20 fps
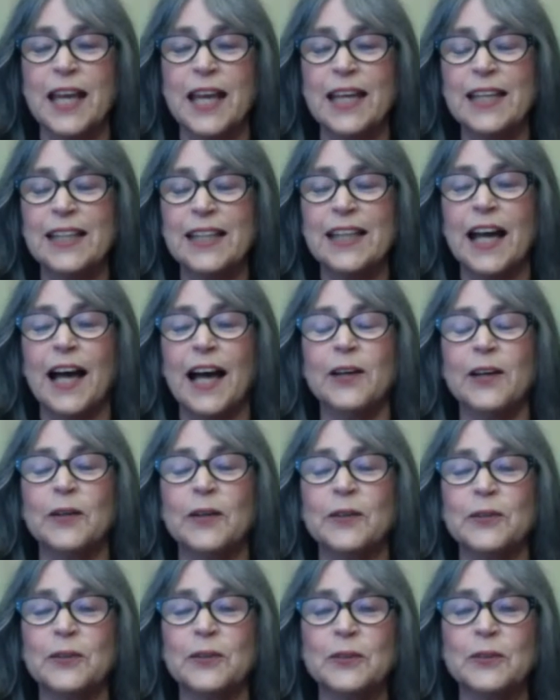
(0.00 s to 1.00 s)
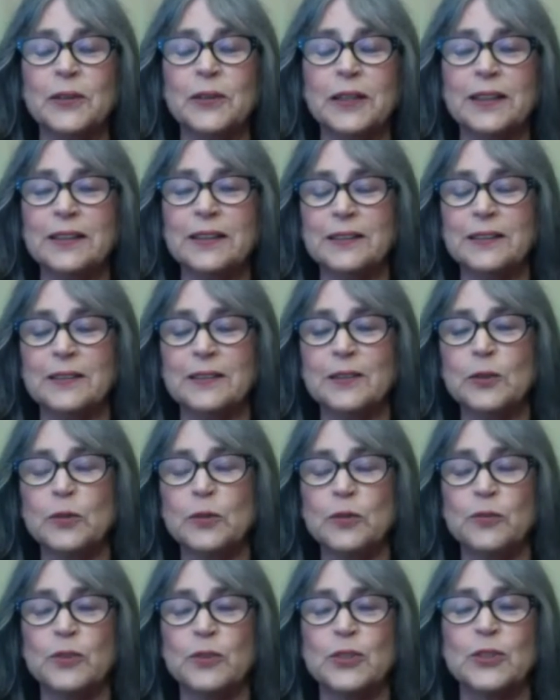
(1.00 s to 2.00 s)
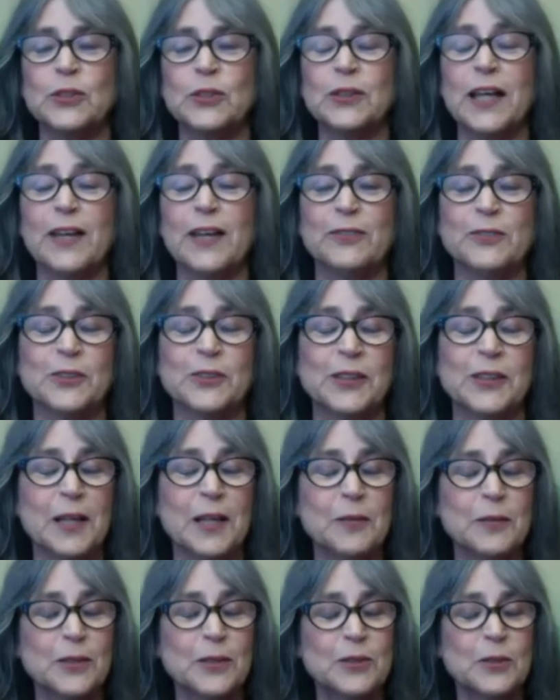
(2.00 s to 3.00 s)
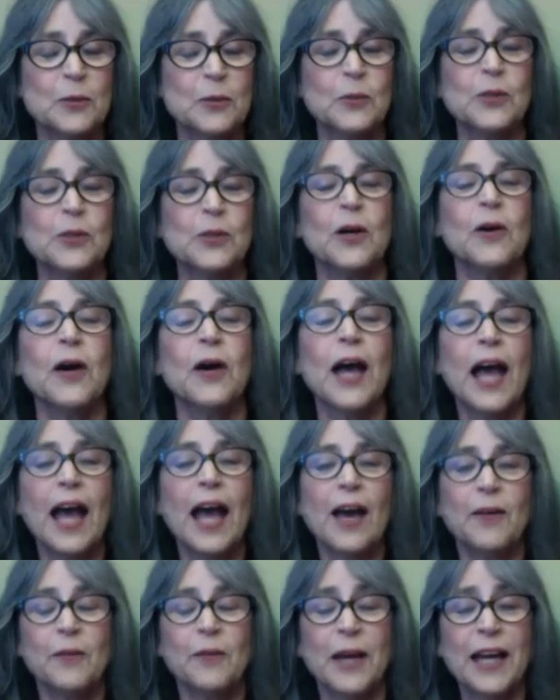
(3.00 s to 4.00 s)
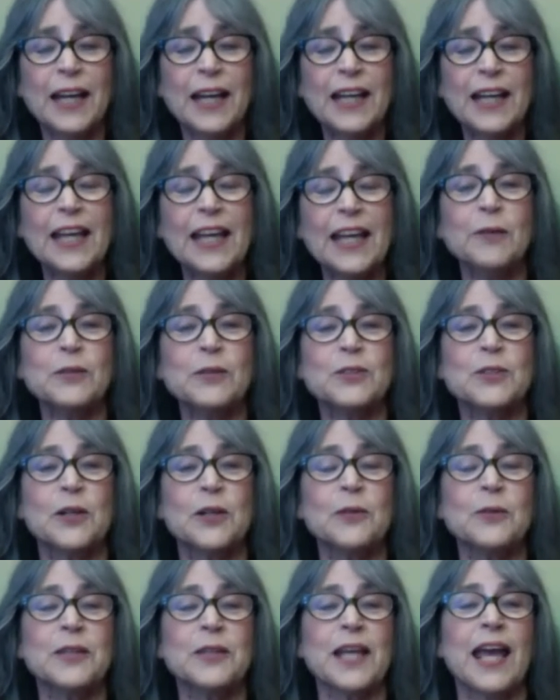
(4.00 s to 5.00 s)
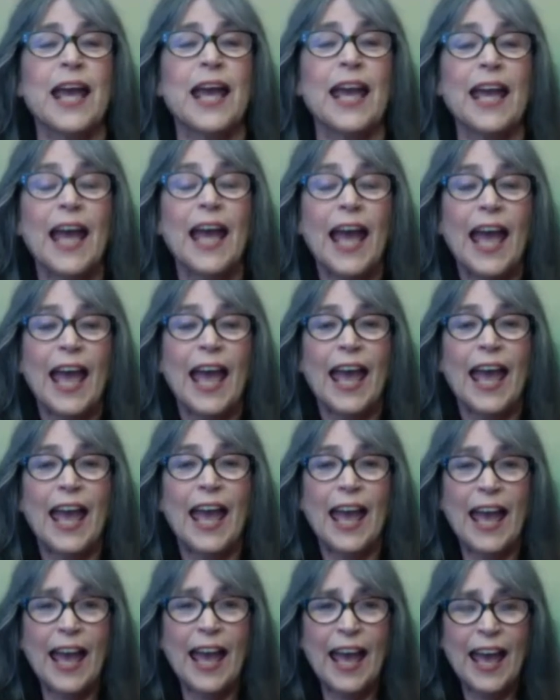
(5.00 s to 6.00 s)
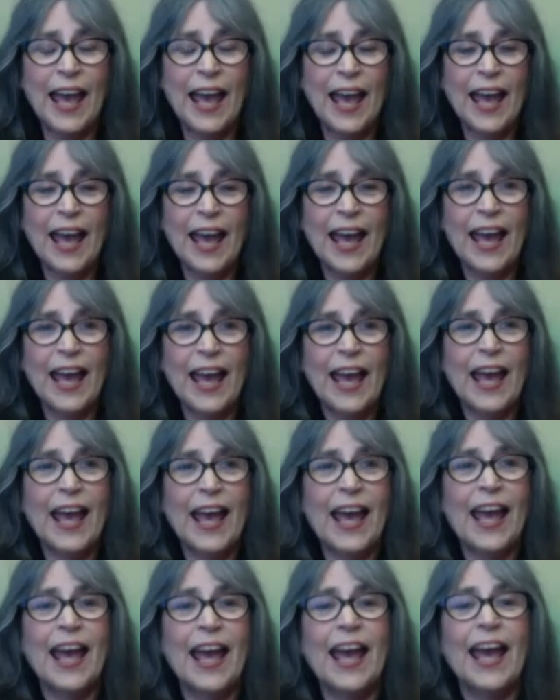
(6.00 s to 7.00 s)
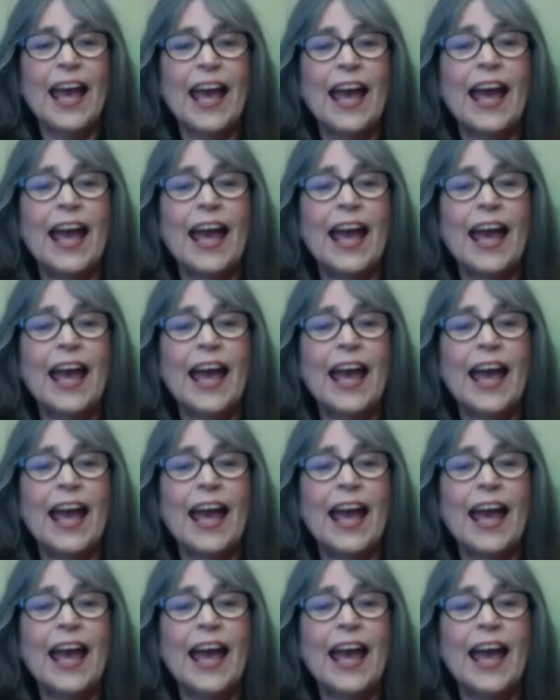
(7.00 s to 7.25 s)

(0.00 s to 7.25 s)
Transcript: E, I, O, U, in universal laughter language. So we'll go, ready? And we'll start with A. A. Woo!